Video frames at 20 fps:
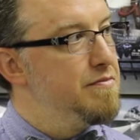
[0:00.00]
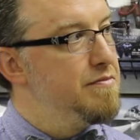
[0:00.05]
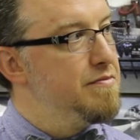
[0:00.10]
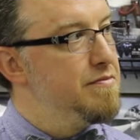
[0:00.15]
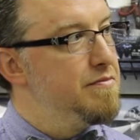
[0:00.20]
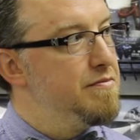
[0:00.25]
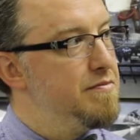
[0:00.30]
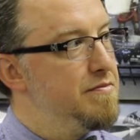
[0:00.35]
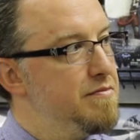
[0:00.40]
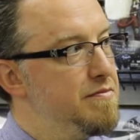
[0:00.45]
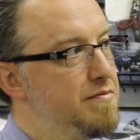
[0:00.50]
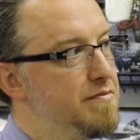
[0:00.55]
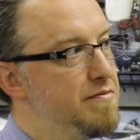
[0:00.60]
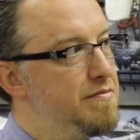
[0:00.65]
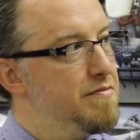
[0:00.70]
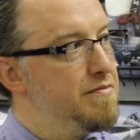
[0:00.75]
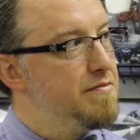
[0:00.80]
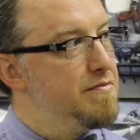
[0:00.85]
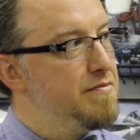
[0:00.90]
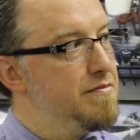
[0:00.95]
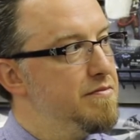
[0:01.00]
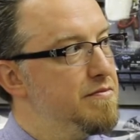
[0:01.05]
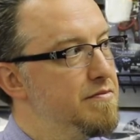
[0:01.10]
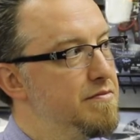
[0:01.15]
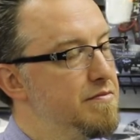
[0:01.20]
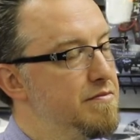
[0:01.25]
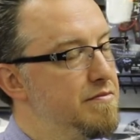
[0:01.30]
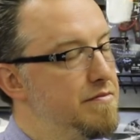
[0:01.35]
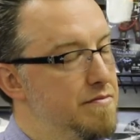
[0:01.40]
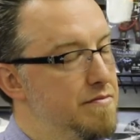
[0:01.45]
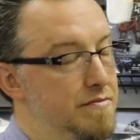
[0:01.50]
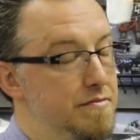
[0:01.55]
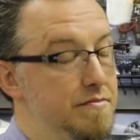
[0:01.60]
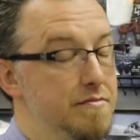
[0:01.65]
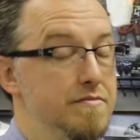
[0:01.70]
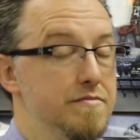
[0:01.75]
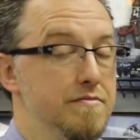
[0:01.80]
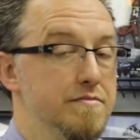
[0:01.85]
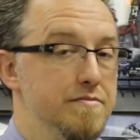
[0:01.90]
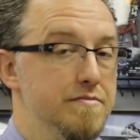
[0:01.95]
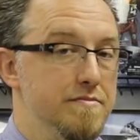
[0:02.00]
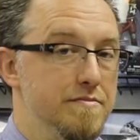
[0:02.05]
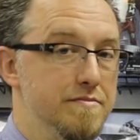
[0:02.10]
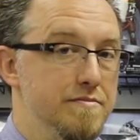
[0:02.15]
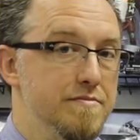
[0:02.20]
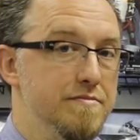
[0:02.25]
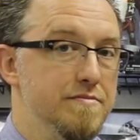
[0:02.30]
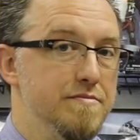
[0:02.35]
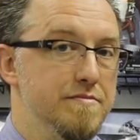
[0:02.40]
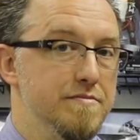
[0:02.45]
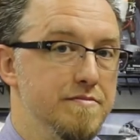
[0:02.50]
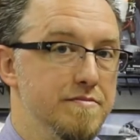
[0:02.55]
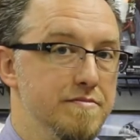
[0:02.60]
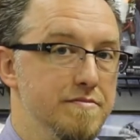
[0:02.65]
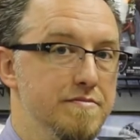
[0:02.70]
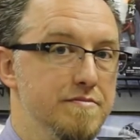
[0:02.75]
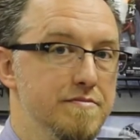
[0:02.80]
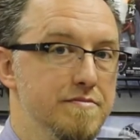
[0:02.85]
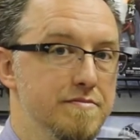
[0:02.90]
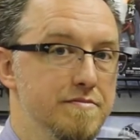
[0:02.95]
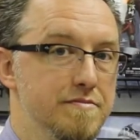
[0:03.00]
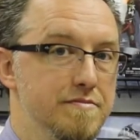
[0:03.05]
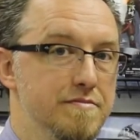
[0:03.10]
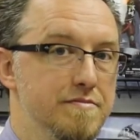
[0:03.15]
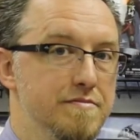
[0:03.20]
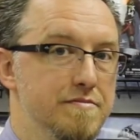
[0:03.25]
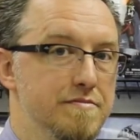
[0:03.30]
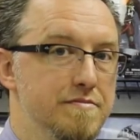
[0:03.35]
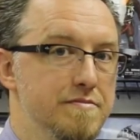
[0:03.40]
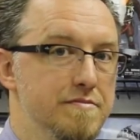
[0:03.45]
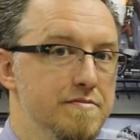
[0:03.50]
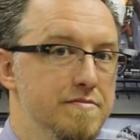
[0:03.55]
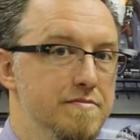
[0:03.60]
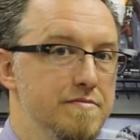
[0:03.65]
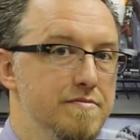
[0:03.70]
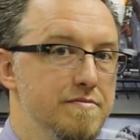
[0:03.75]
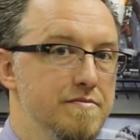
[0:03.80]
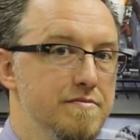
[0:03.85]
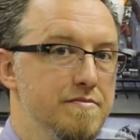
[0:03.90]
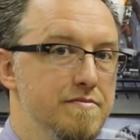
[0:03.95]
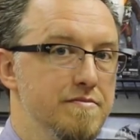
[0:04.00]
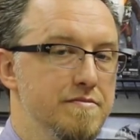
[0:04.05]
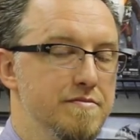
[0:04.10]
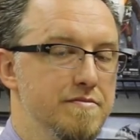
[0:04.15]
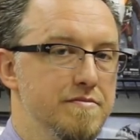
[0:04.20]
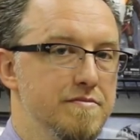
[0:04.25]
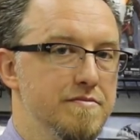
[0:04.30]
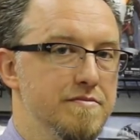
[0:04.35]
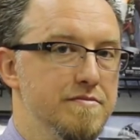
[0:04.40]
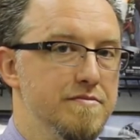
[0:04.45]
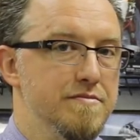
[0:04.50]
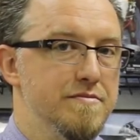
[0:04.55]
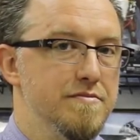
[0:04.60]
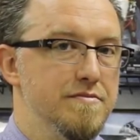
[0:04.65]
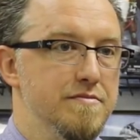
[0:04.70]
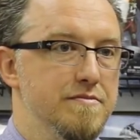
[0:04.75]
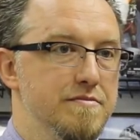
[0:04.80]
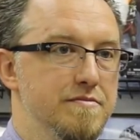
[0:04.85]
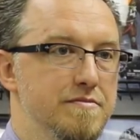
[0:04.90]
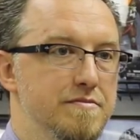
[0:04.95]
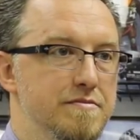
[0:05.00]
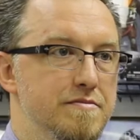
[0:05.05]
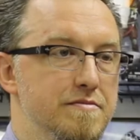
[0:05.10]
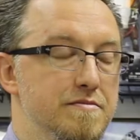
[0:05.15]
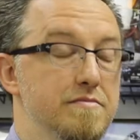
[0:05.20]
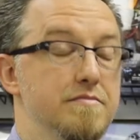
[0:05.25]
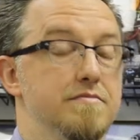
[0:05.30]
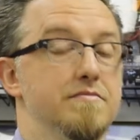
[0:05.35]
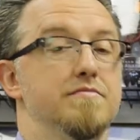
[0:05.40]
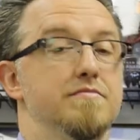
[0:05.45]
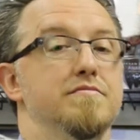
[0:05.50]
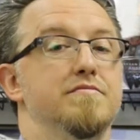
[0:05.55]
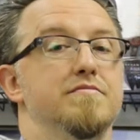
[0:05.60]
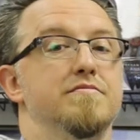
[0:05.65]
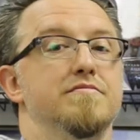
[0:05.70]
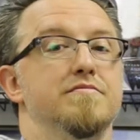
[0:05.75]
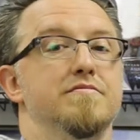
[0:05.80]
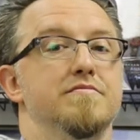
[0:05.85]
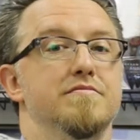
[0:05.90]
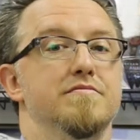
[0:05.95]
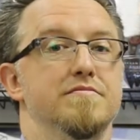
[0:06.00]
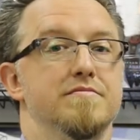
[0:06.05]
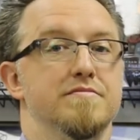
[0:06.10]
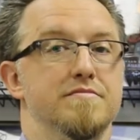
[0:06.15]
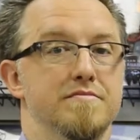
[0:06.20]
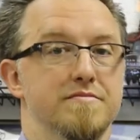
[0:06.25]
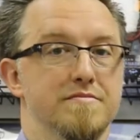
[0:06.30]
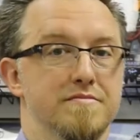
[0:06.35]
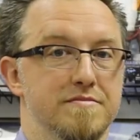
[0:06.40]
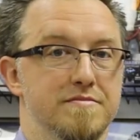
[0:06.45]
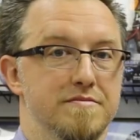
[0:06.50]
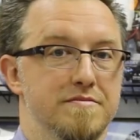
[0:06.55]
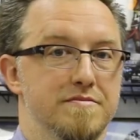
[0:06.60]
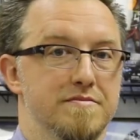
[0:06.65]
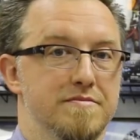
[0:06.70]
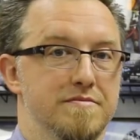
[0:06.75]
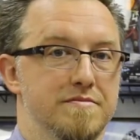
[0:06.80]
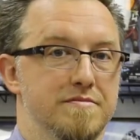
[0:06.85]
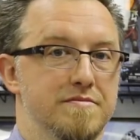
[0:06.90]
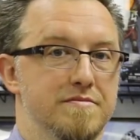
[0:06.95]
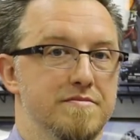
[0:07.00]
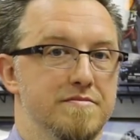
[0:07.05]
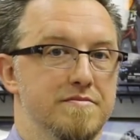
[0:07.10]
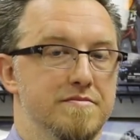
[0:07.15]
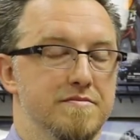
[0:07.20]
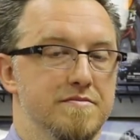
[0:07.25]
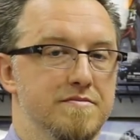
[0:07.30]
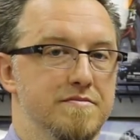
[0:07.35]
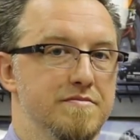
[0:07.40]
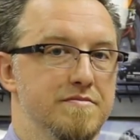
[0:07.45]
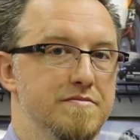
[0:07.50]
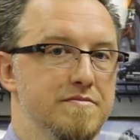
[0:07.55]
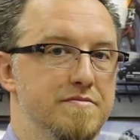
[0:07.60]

The person shown says nothing.